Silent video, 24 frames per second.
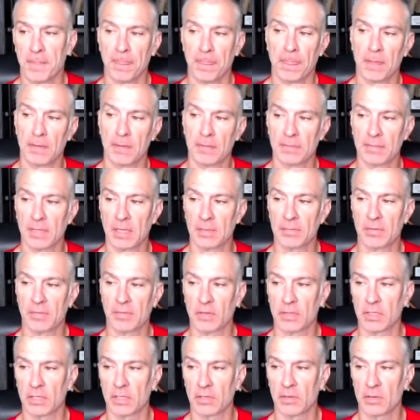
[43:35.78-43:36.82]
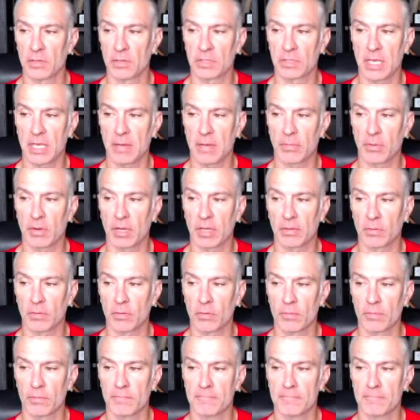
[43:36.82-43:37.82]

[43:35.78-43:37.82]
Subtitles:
sometimes it feels like you just can't break through.